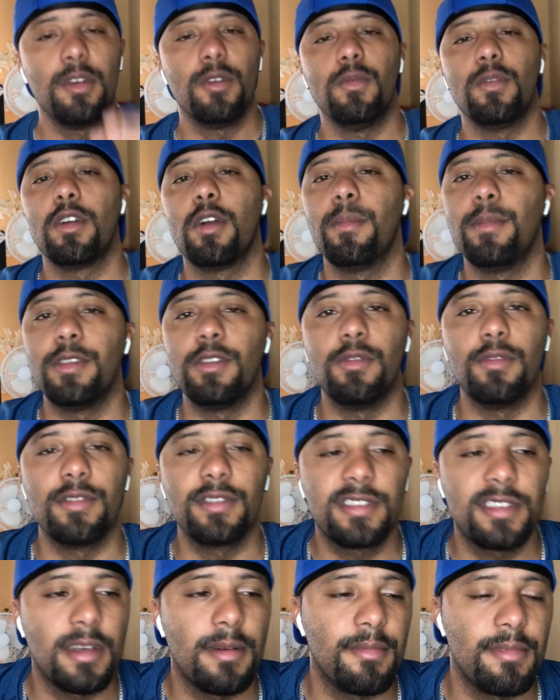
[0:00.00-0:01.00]
We're going to be doing
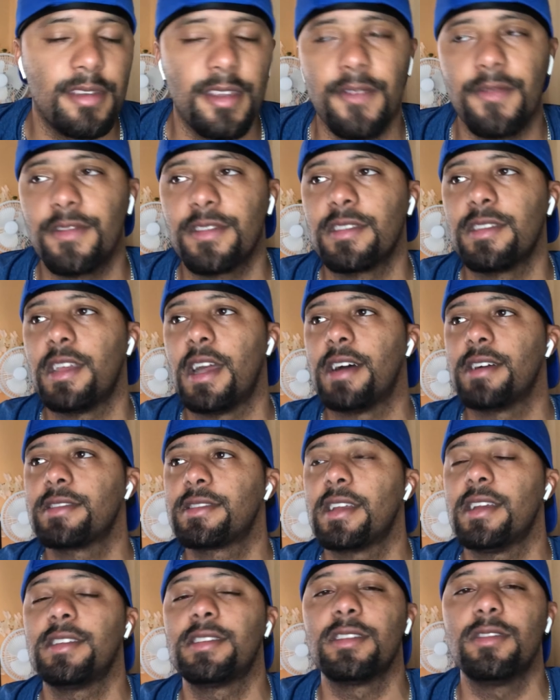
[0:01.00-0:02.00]
something different. So y'all
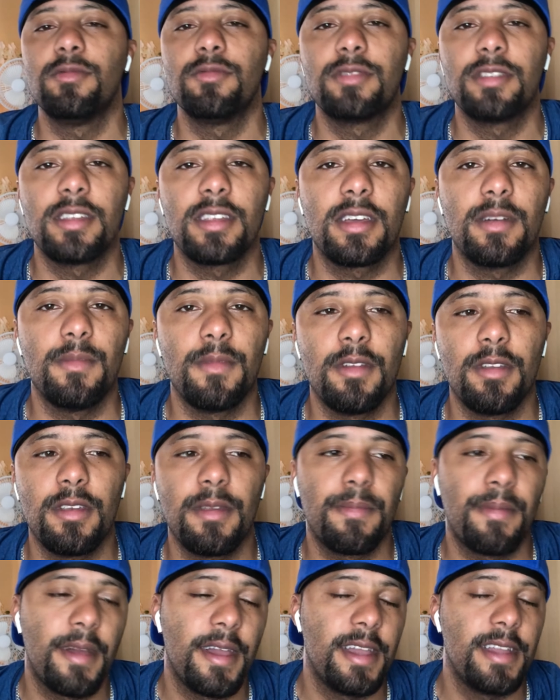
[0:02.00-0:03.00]
stay tuned to the community
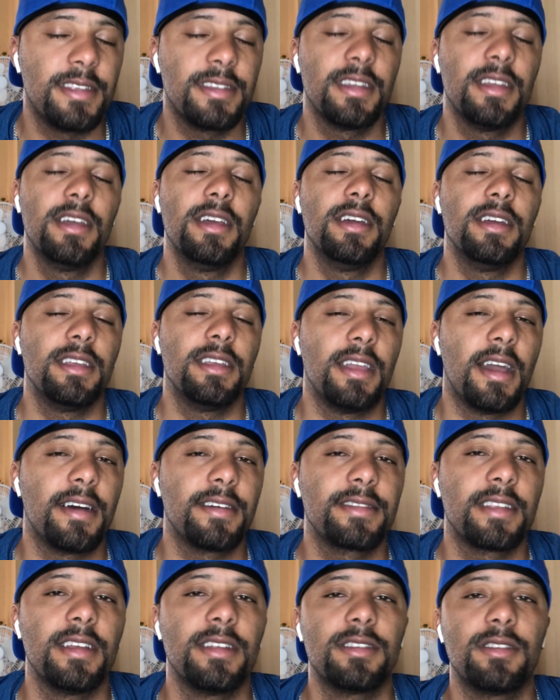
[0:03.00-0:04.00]
page. Y'all
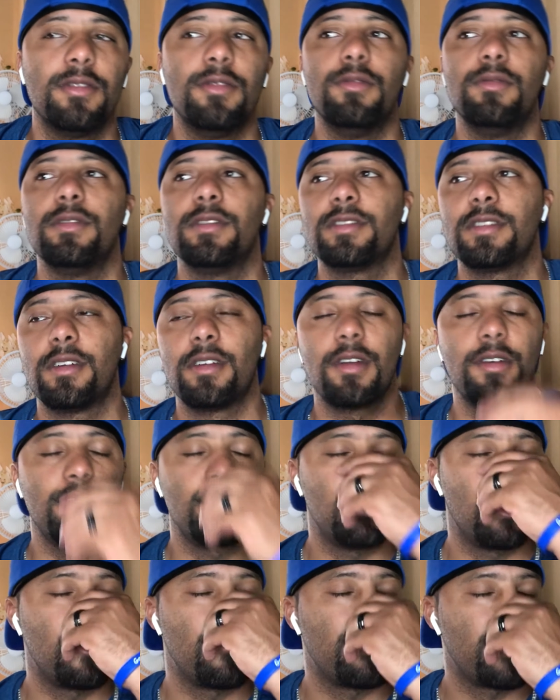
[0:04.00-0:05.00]
stay tuned and turn on your
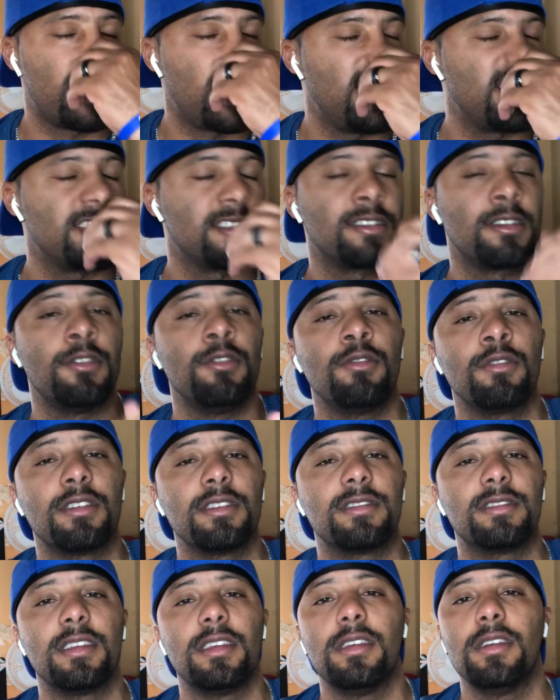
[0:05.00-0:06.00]
notifications so you can
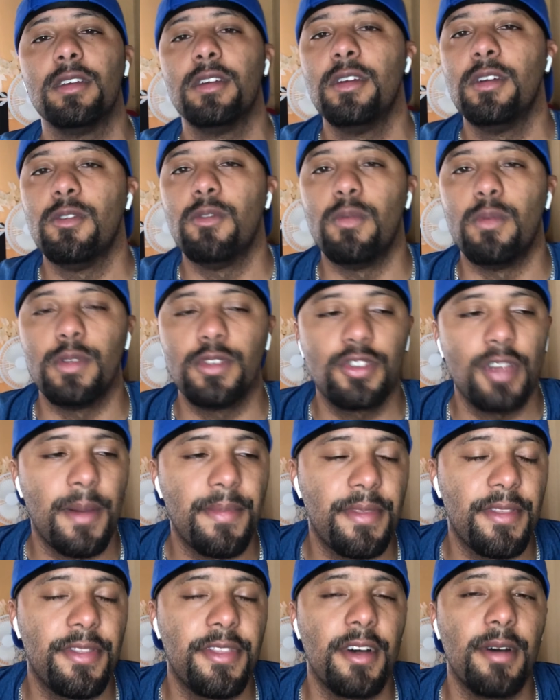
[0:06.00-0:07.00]
see when we drop
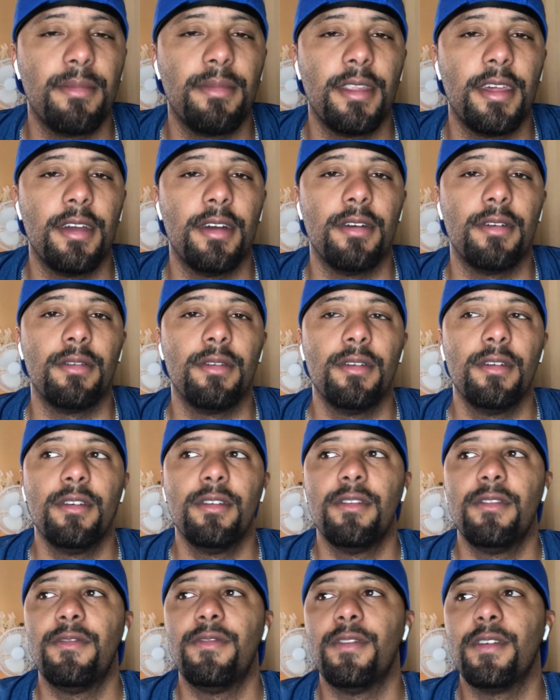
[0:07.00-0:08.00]
the thumbnail
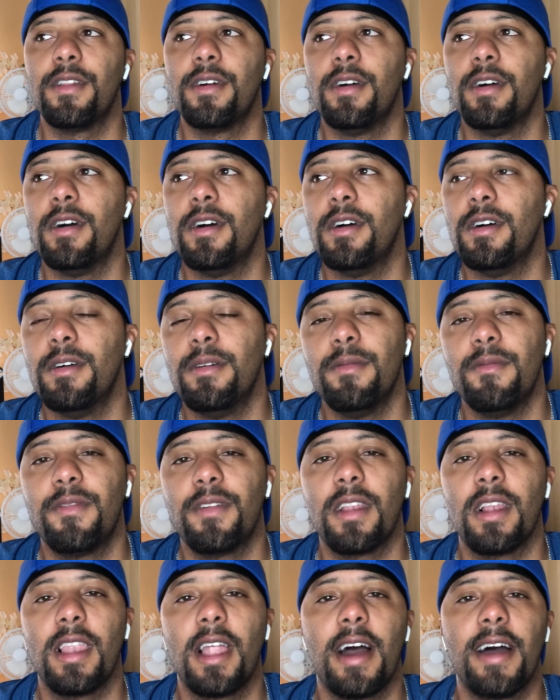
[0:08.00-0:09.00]
for the um, for
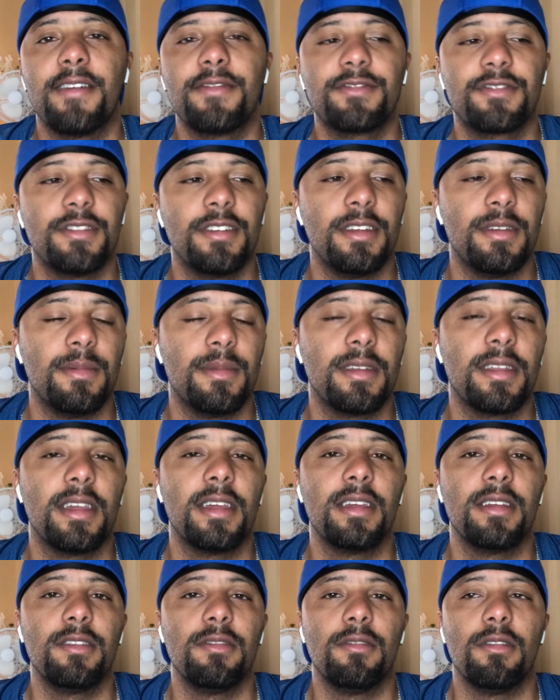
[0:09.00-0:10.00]
the live stream,
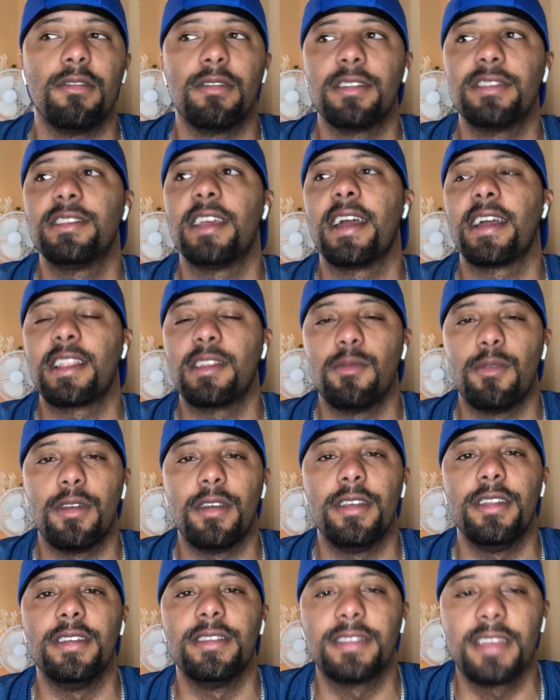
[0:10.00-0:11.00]
you know exactly what
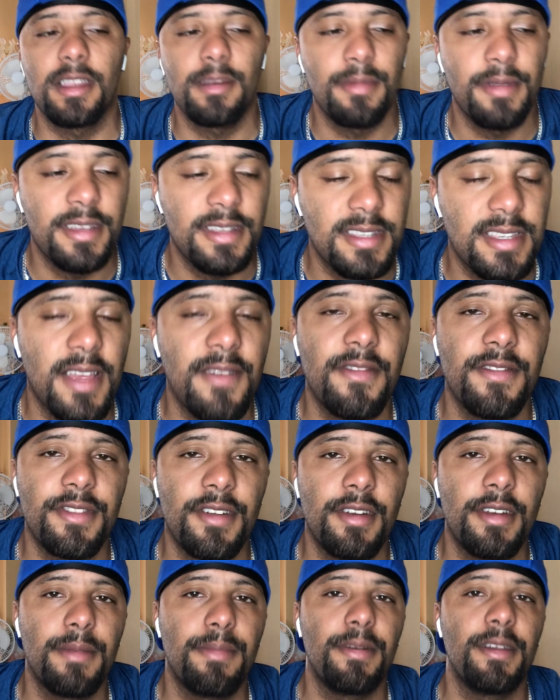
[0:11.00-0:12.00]
it is. That'll be at
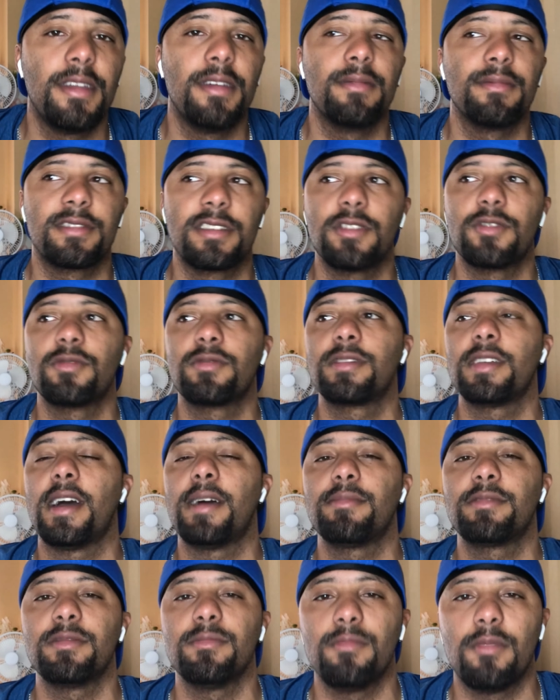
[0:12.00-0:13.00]
7:30 p.m. Central
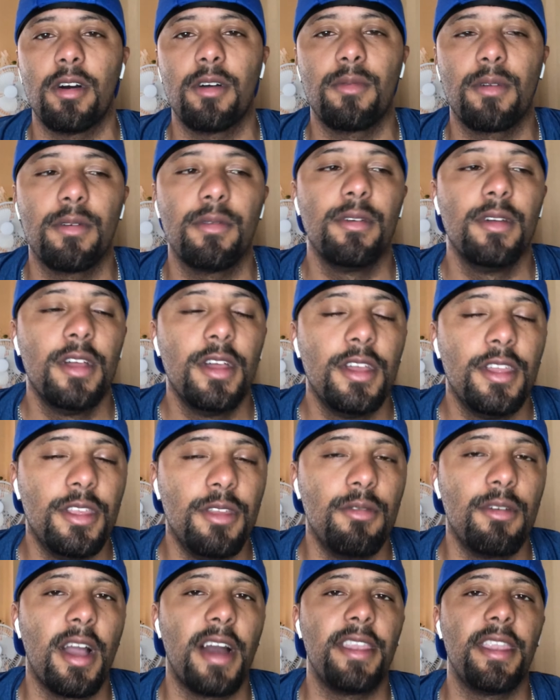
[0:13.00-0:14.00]
Time tomorrow.
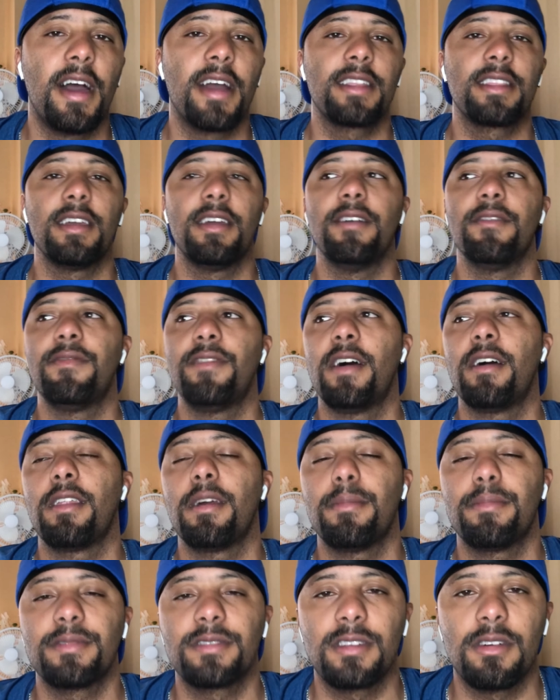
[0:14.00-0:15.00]
You got knocked the f out,
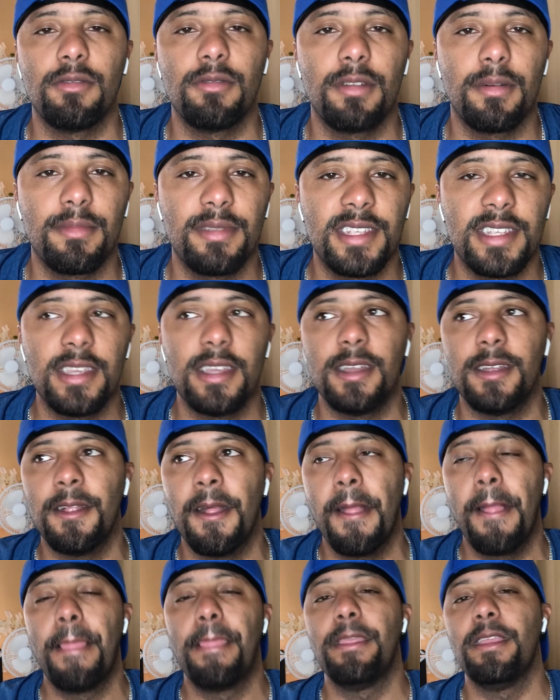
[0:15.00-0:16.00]
episode number 10.
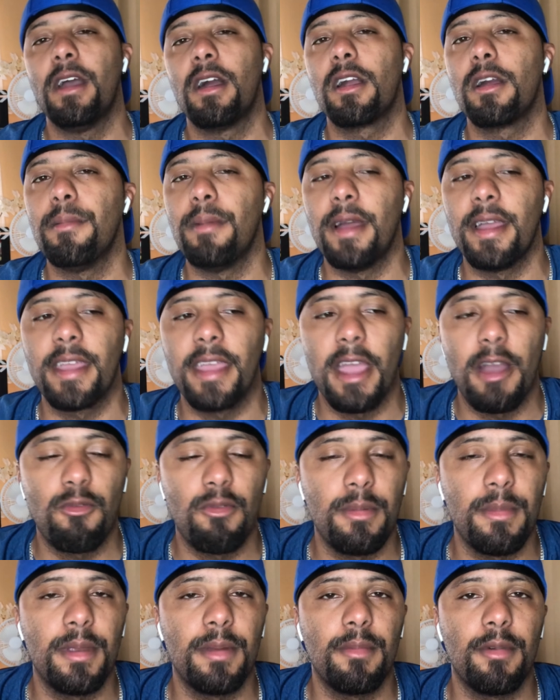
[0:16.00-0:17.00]
Y'all come hang out
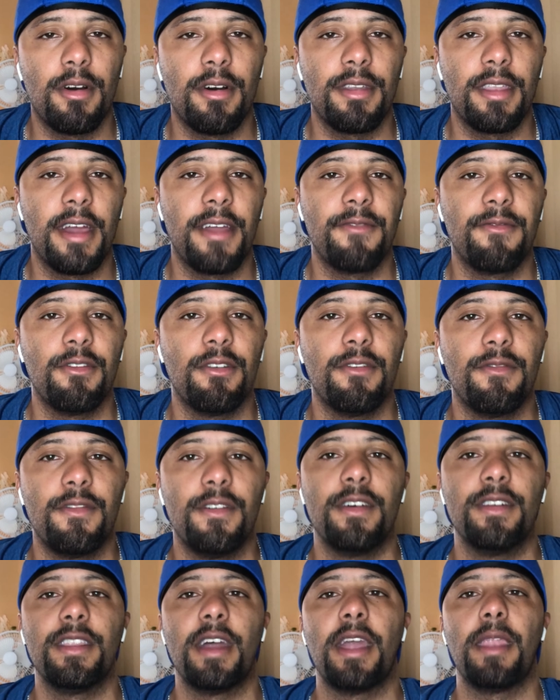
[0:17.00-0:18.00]
with me tomorrow night for a
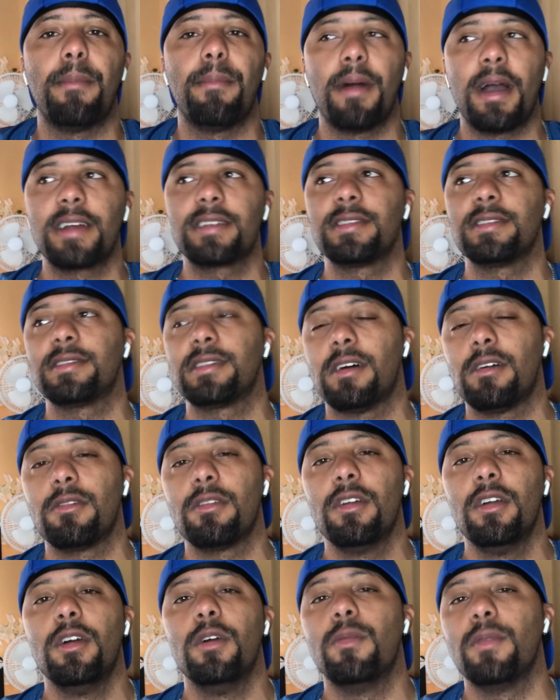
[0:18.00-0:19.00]
fun night of boxing
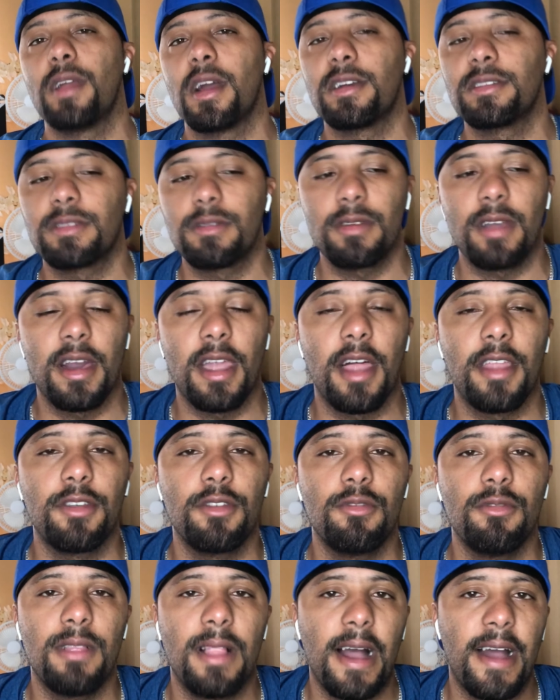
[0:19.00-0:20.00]
talk. We also got our
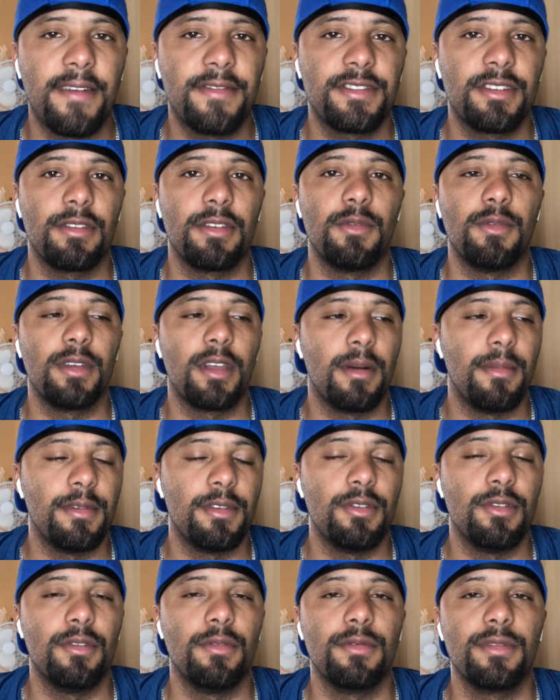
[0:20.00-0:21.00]
new live show that we're gonna be
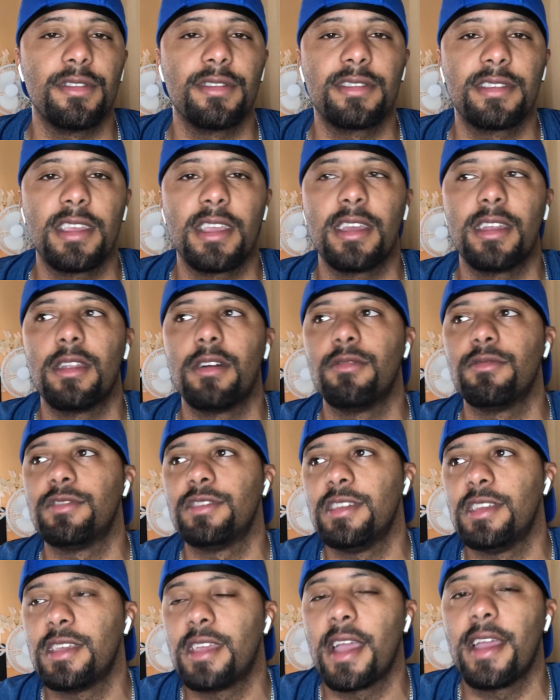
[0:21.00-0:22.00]
doing with the Singing OG
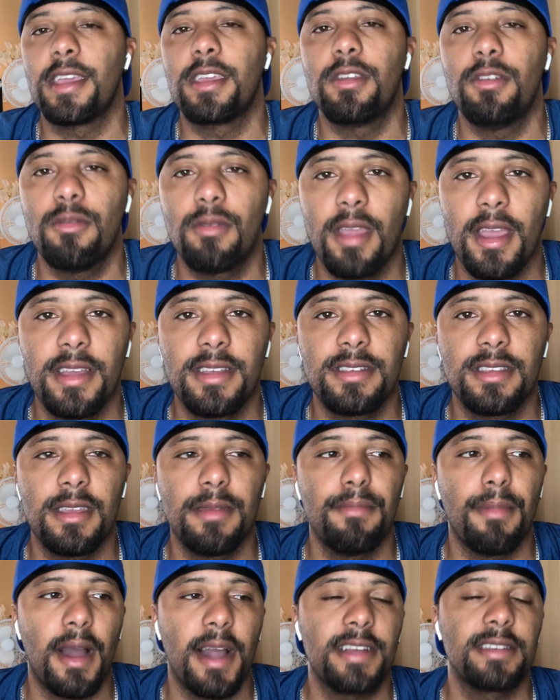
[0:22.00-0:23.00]

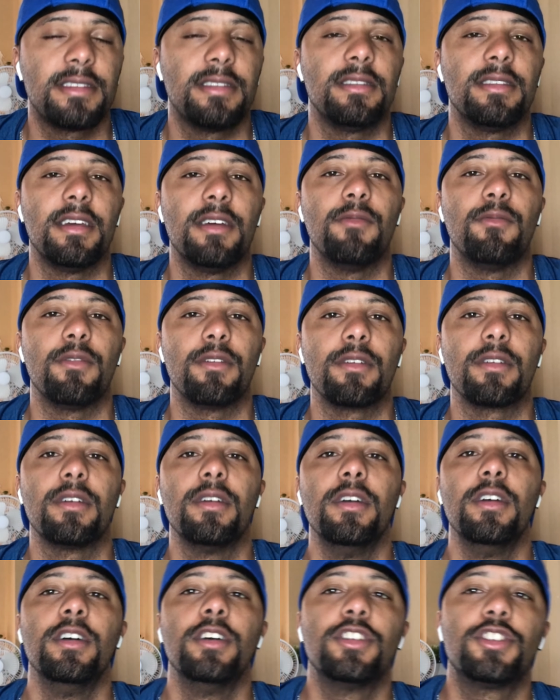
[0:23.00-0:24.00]
KQKC Boxing Network,
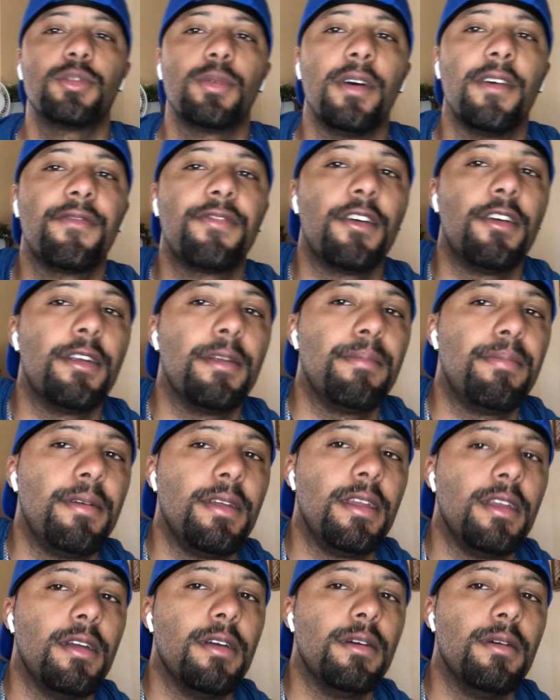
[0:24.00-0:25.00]
12:30
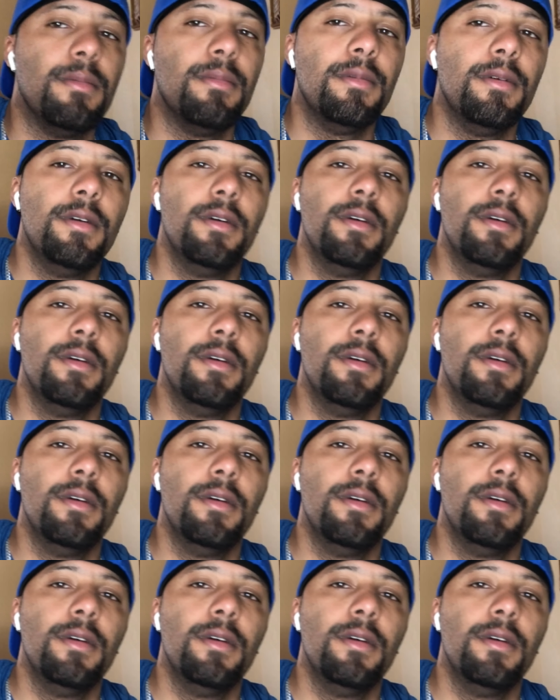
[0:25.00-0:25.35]
p.m.